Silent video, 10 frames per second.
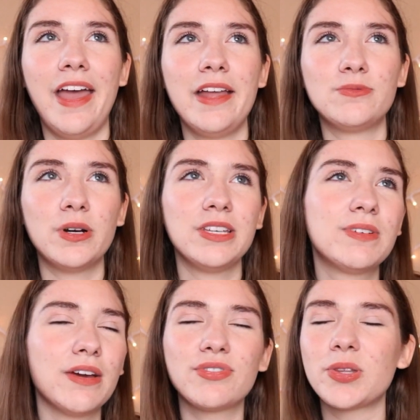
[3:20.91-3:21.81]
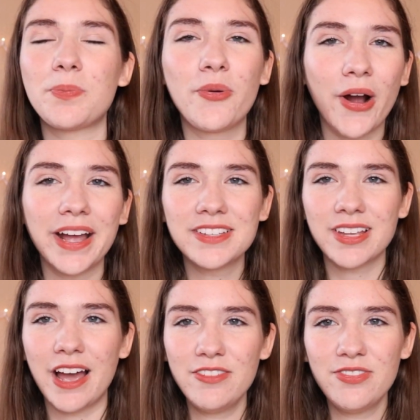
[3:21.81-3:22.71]
and what you get for the price,
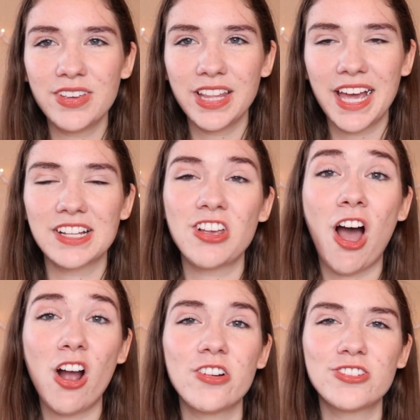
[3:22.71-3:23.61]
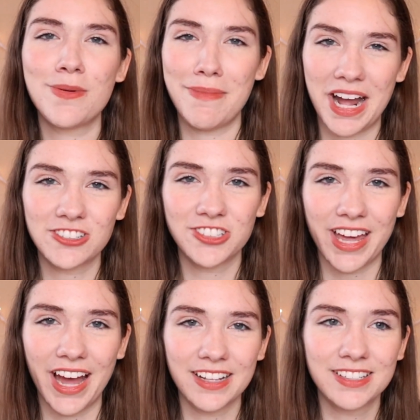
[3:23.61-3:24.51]
I feel like it's hard to match
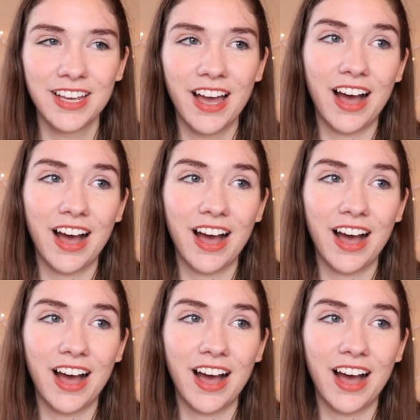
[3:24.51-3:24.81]
that.